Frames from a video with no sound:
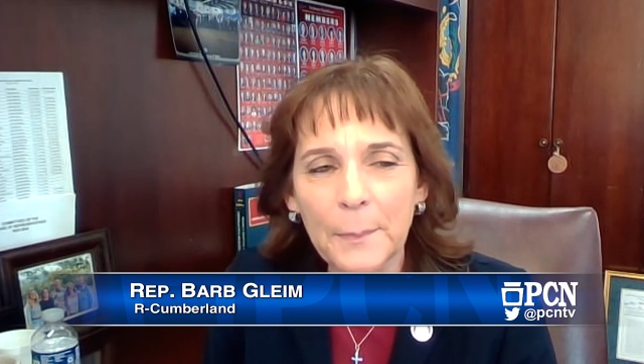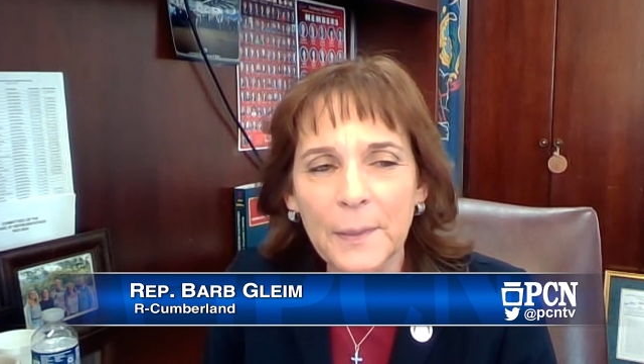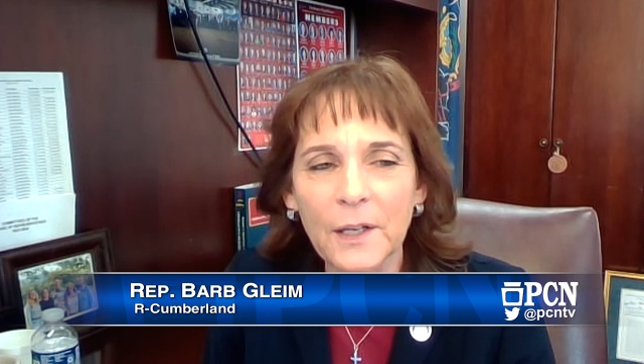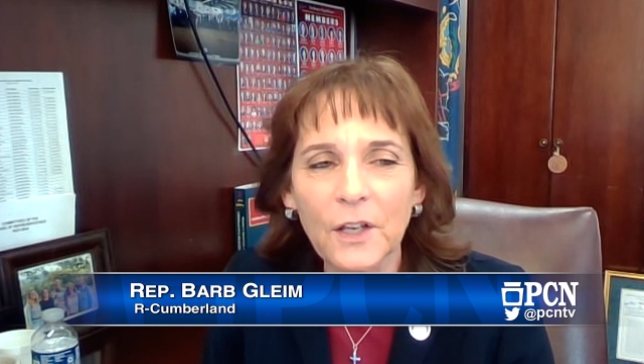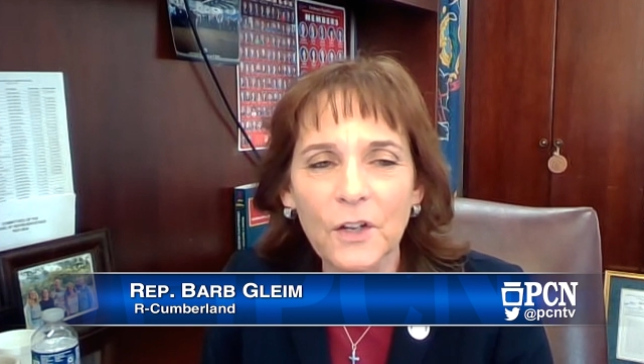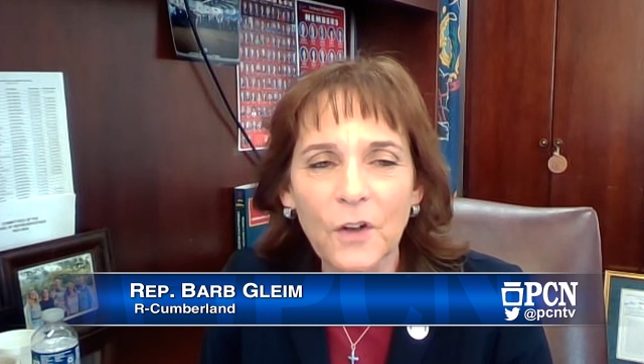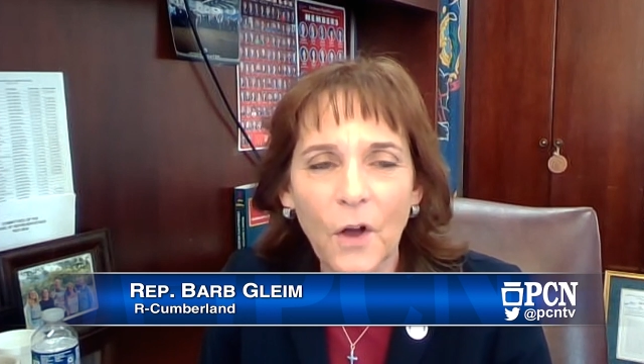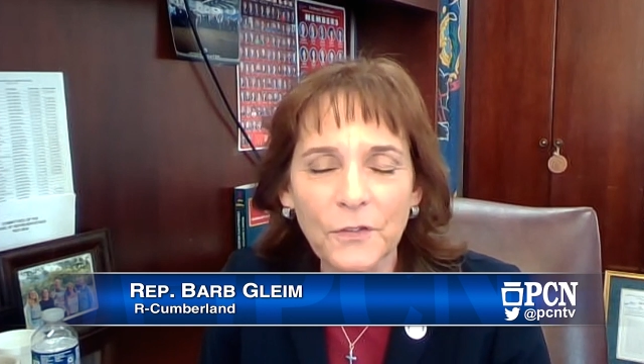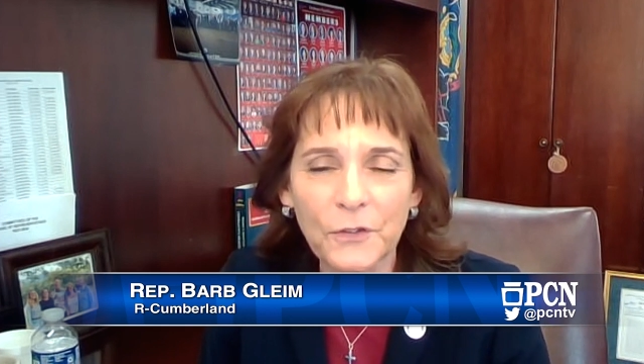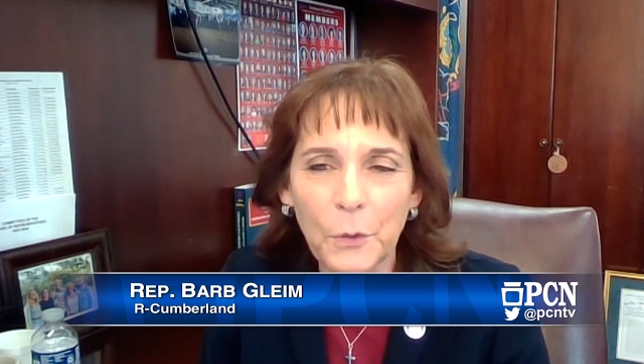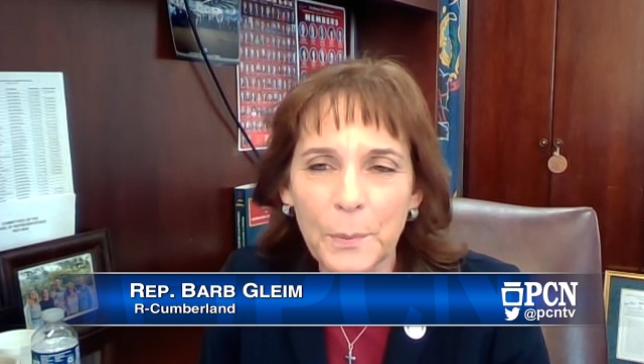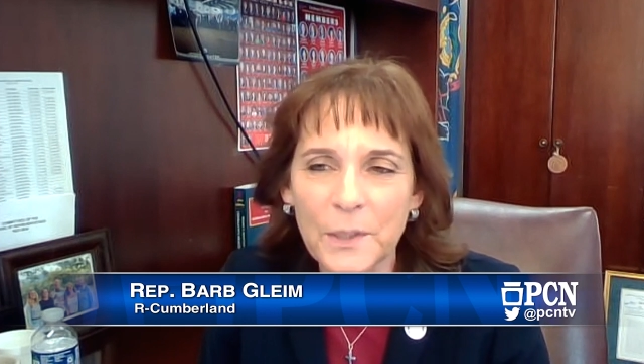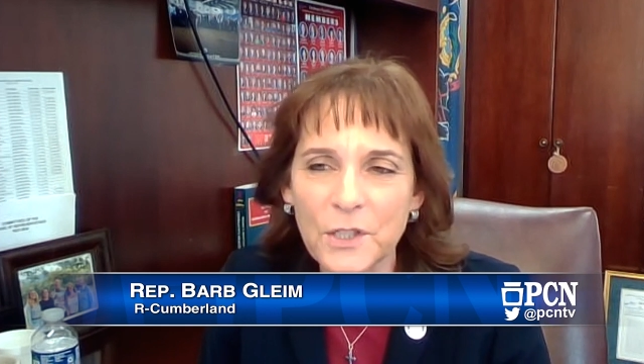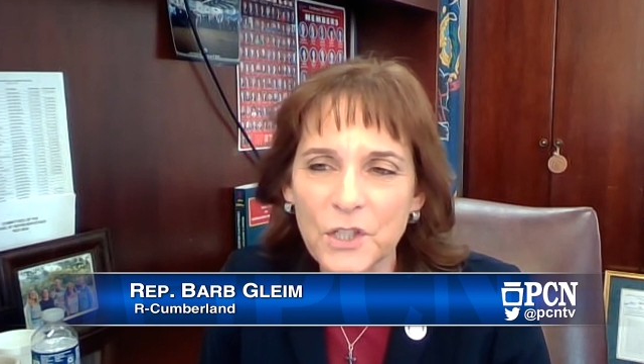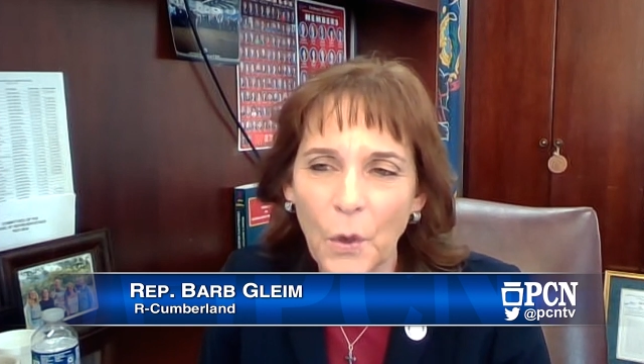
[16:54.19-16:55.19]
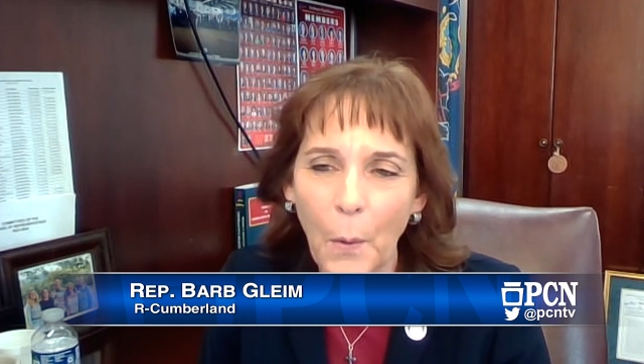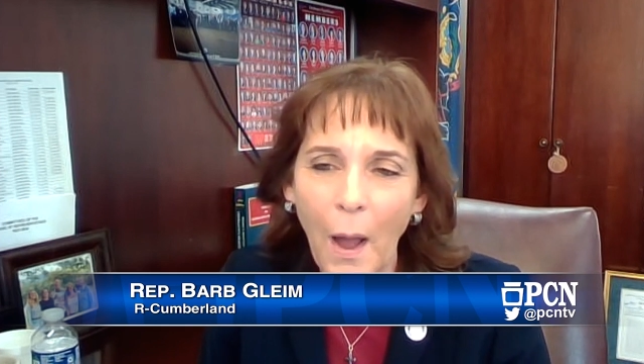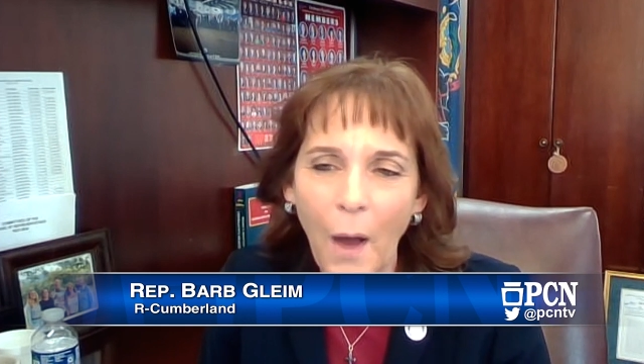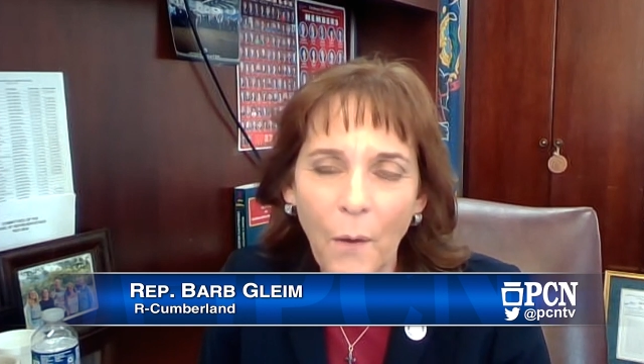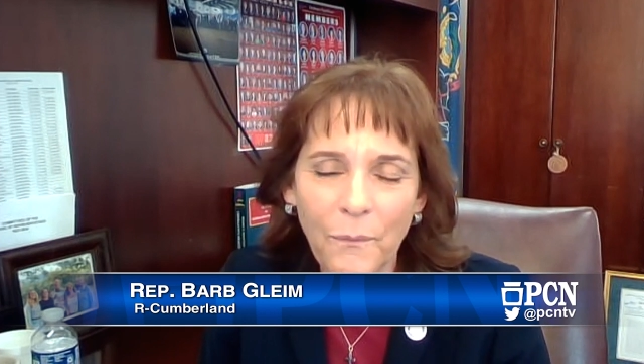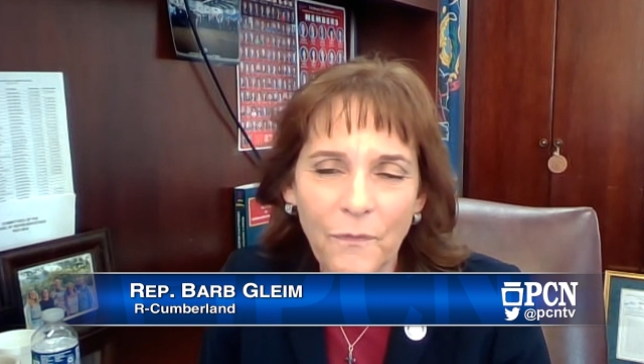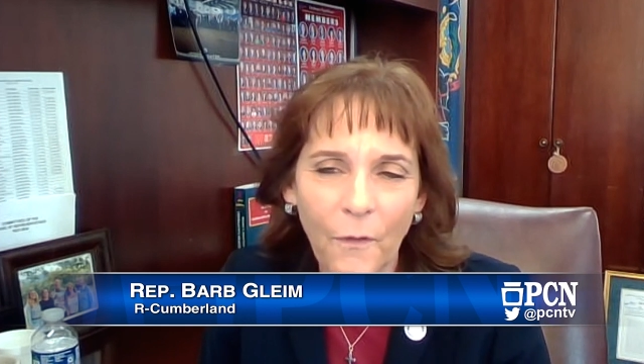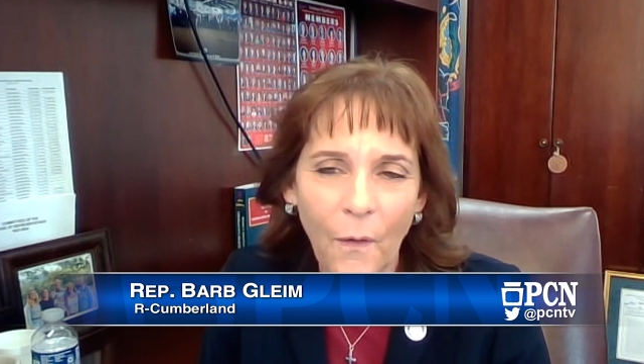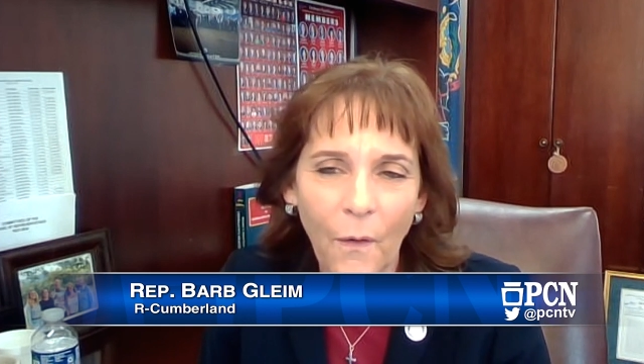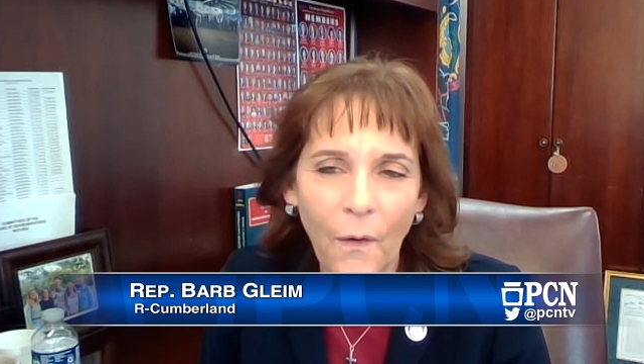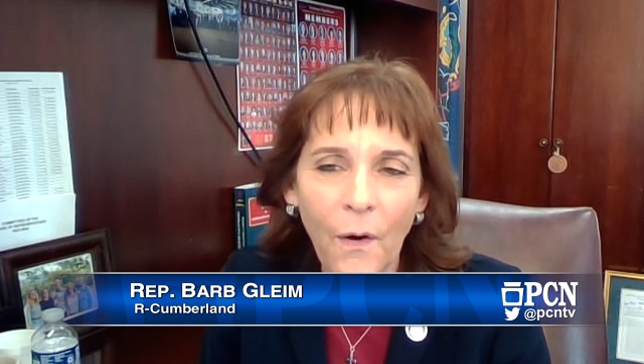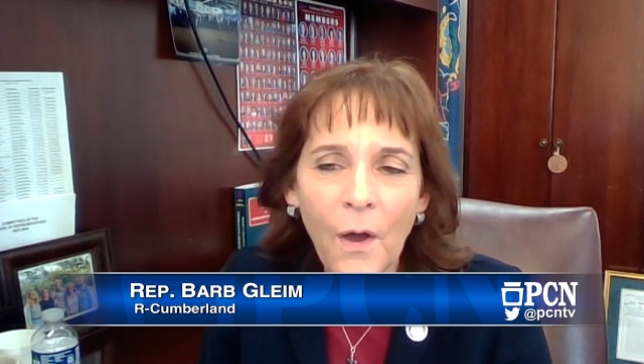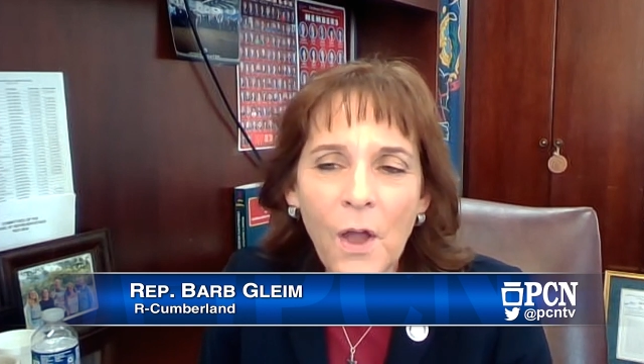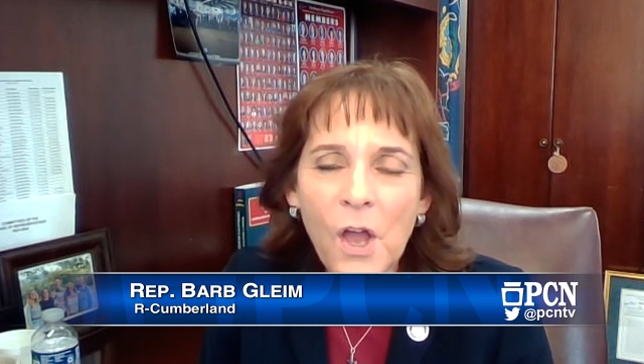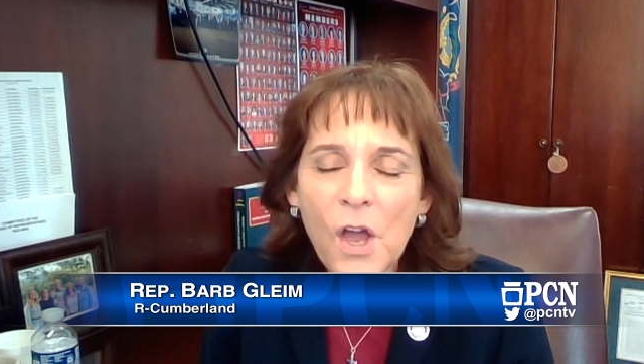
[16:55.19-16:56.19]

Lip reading: but it could also be so helpful.